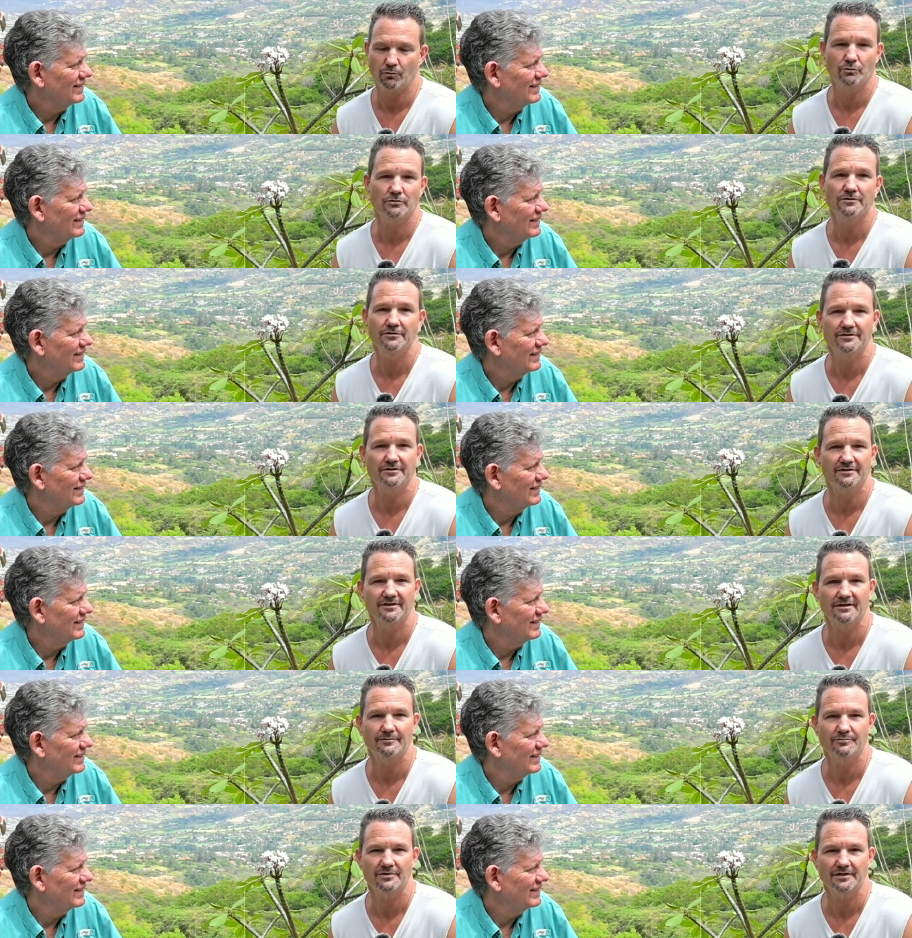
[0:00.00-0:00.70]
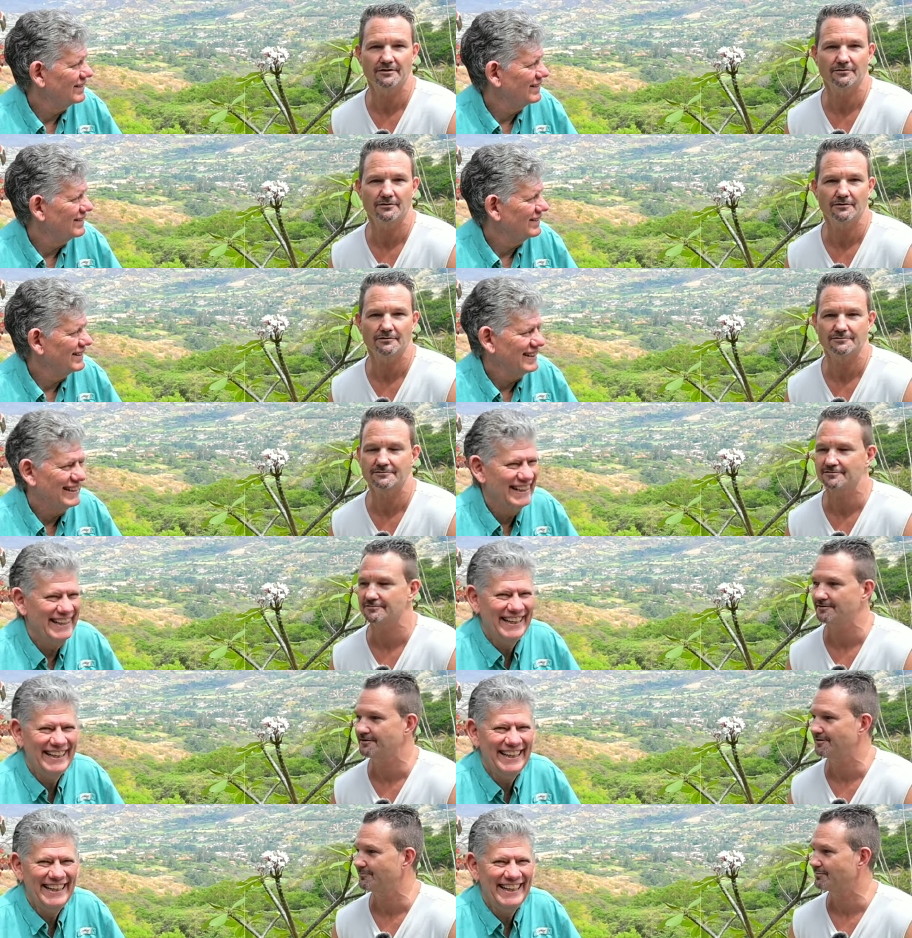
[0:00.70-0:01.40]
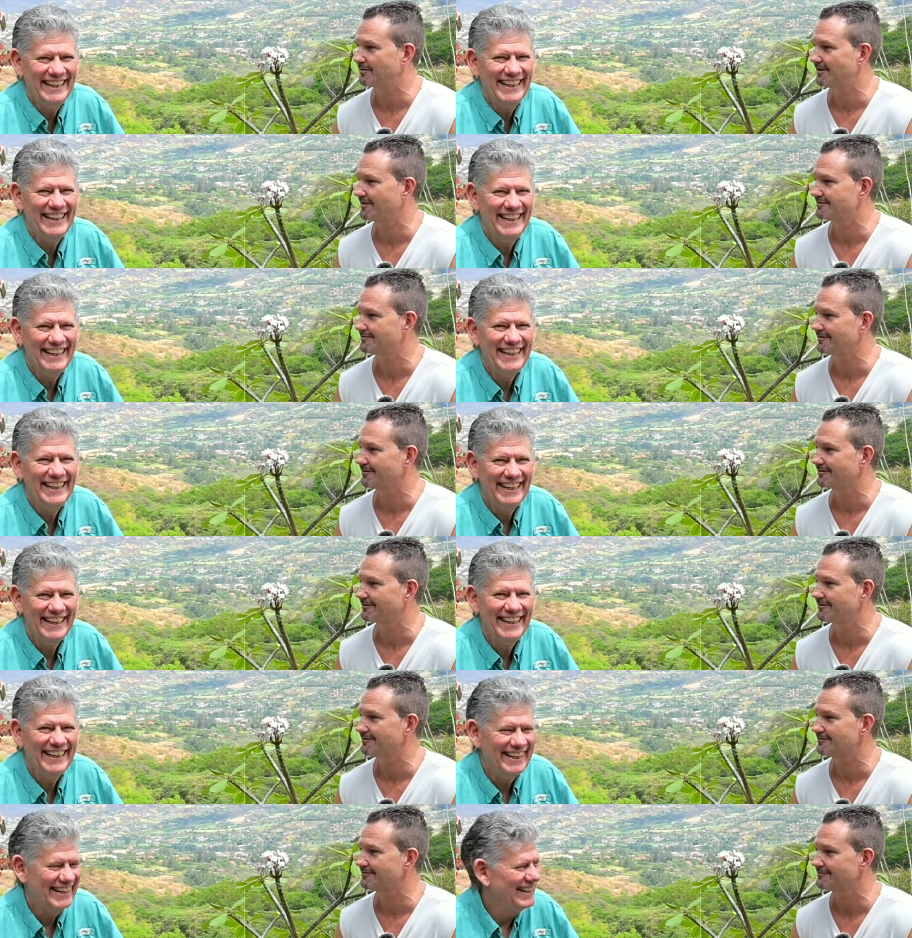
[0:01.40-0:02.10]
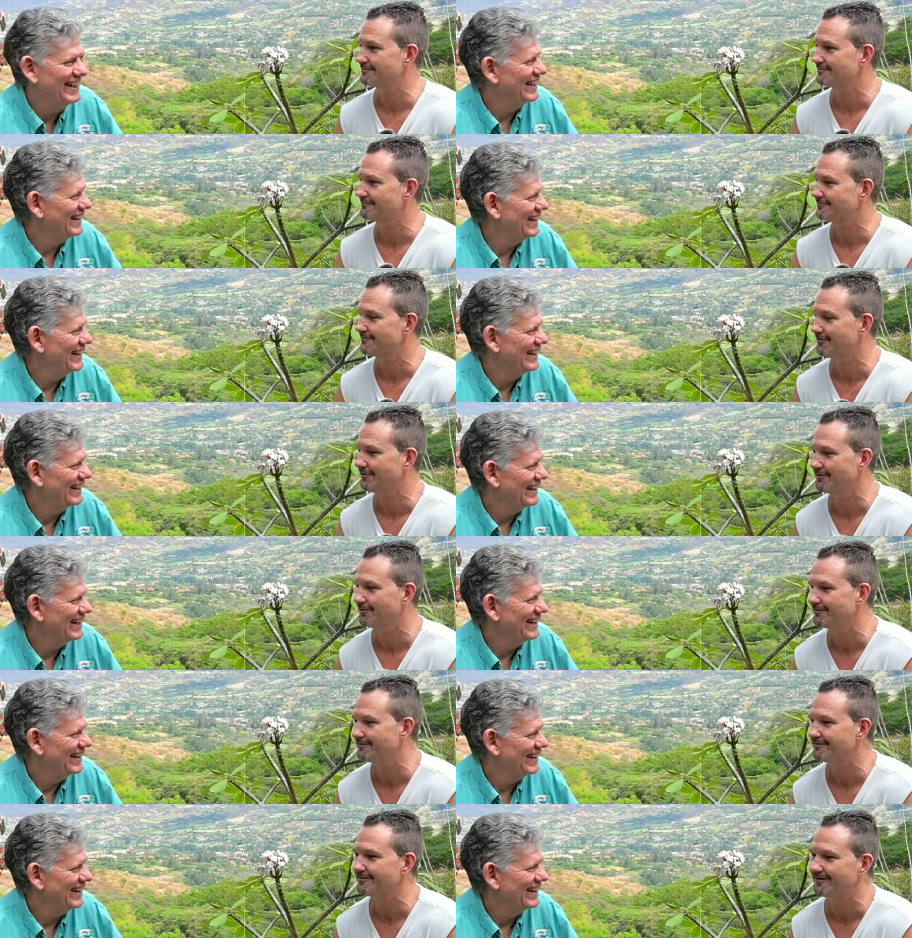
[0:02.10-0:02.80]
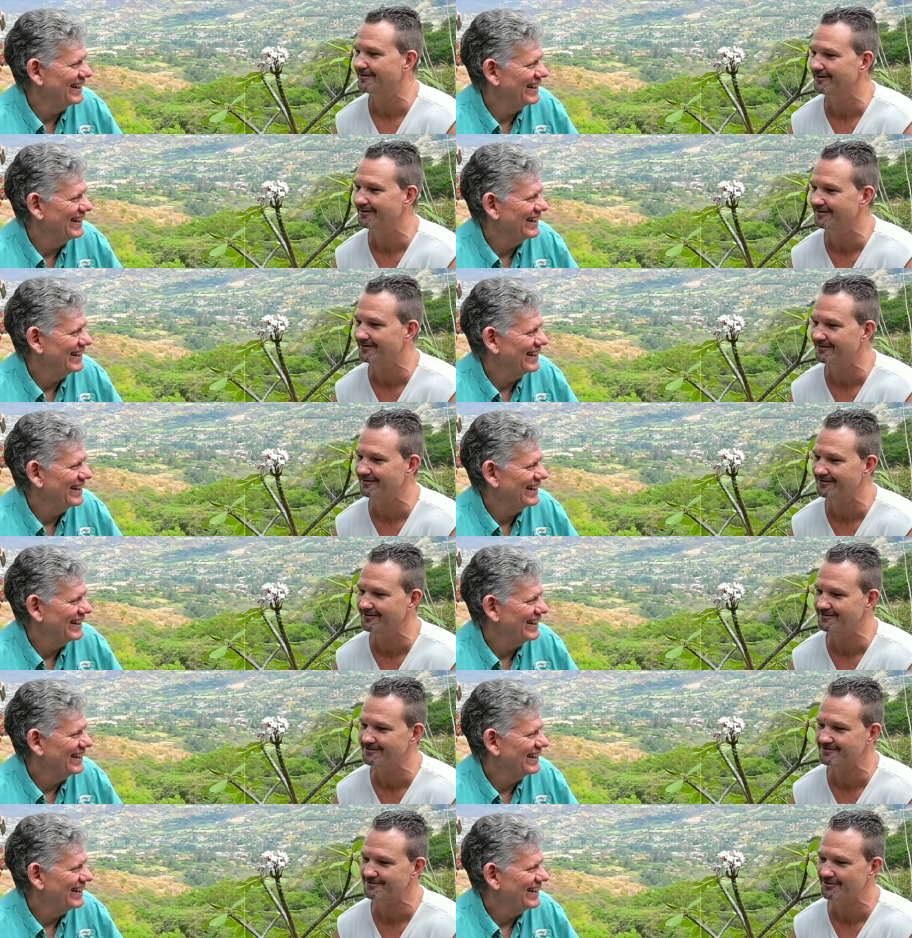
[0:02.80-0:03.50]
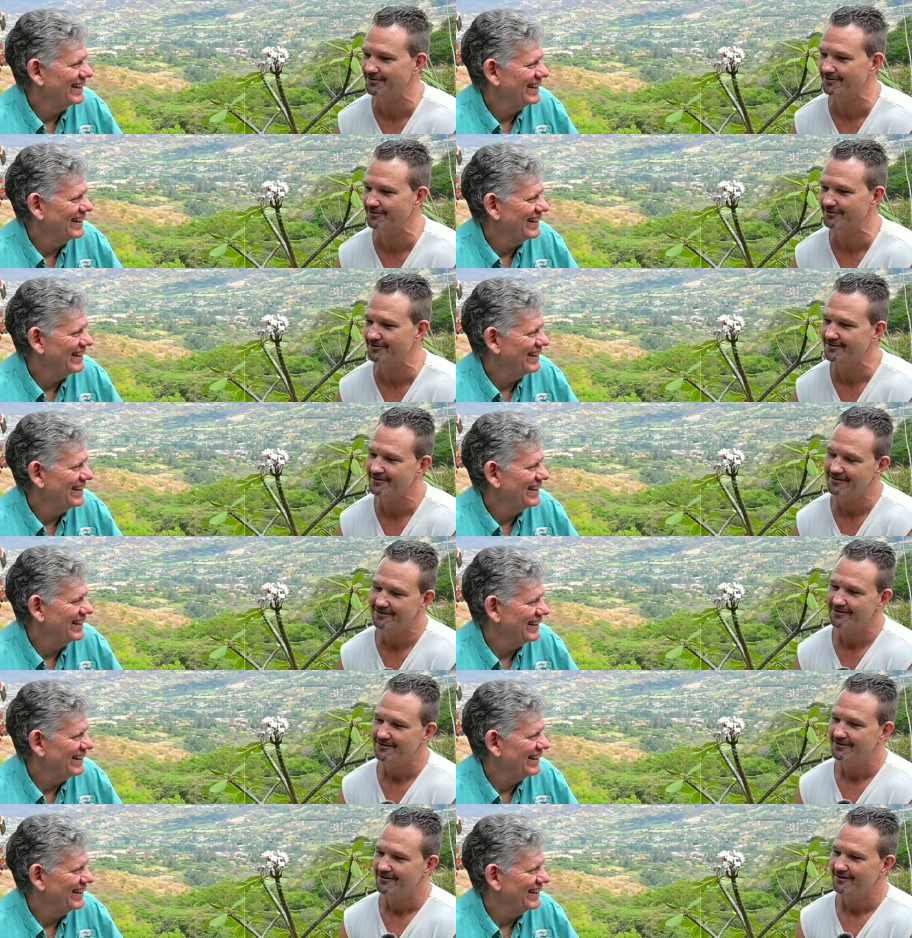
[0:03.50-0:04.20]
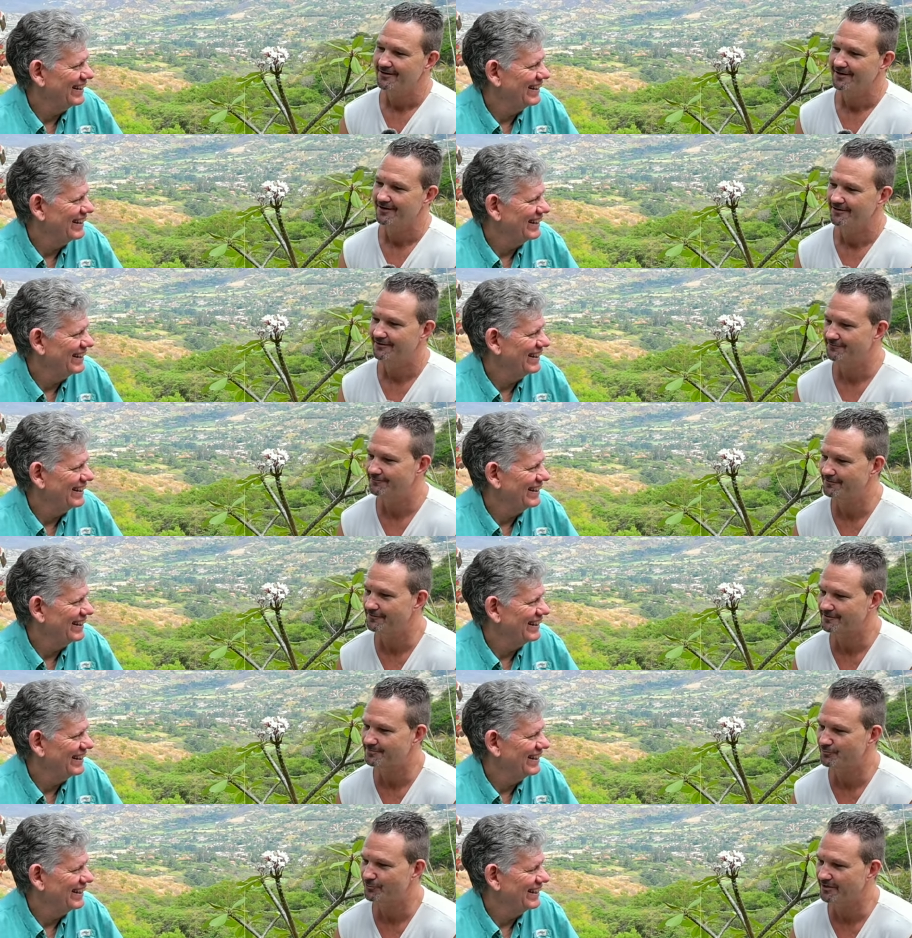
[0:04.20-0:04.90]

Speaker 1: wouldn't you get peacocks in a place like this, you know? Uh, and so uh, the first